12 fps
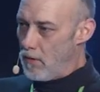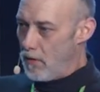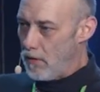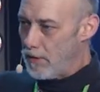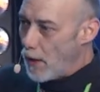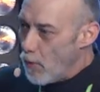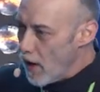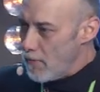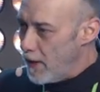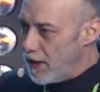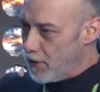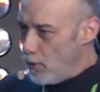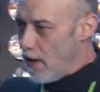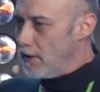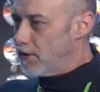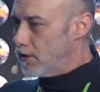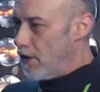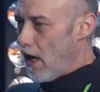They wanted me to do other
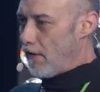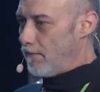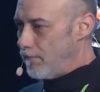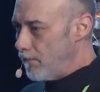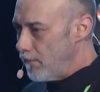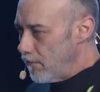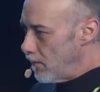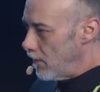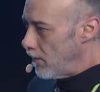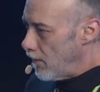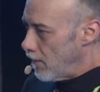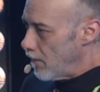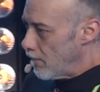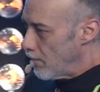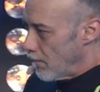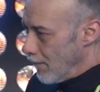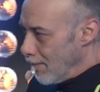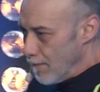stuff.
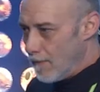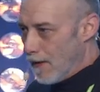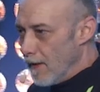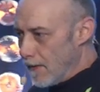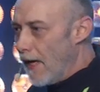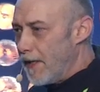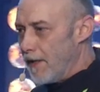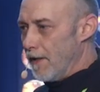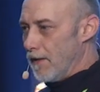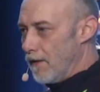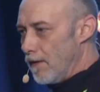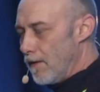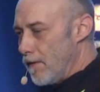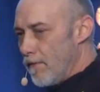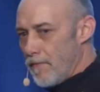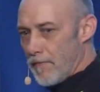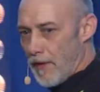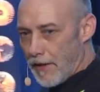I didn't like it.
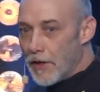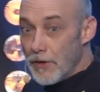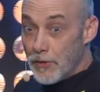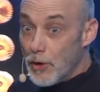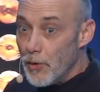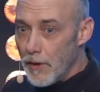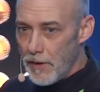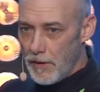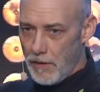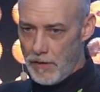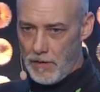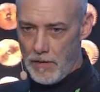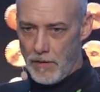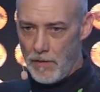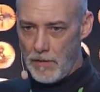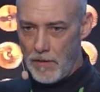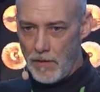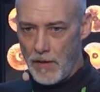I couldn't do it.
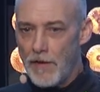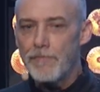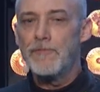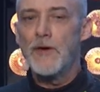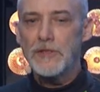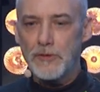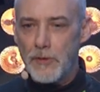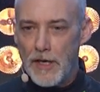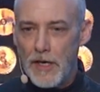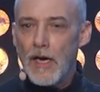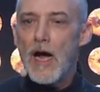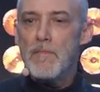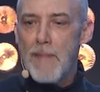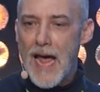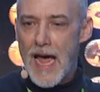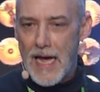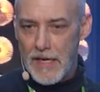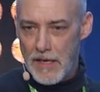I got frustrated. I got
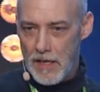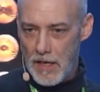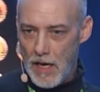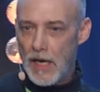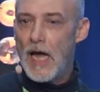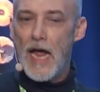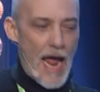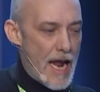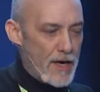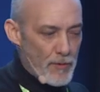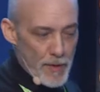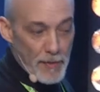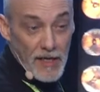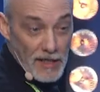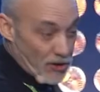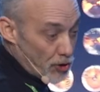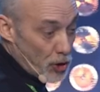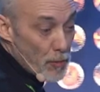mad. I got angry because
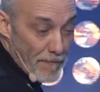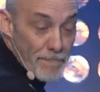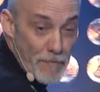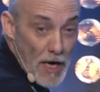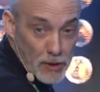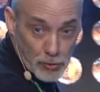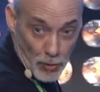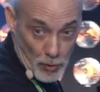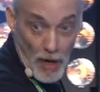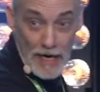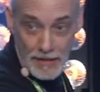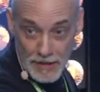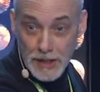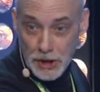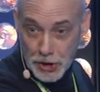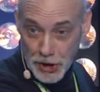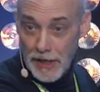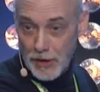stupid fucks were writing this
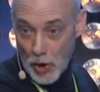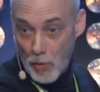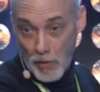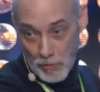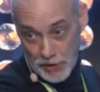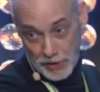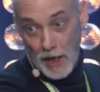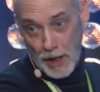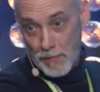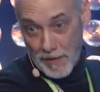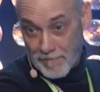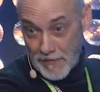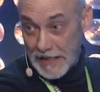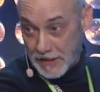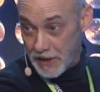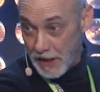shit. No one was telling them to fix it.